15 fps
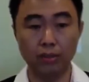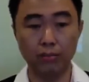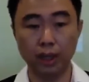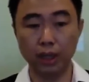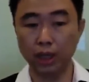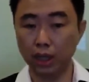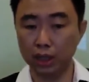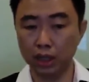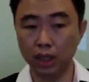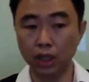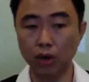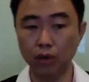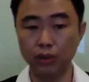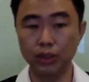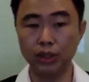But hurting
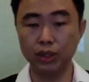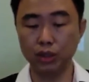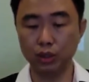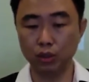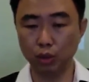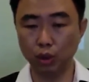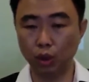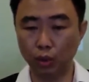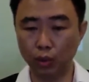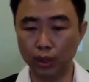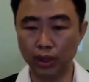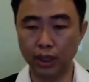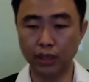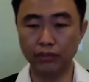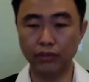officer, you will
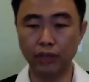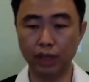always have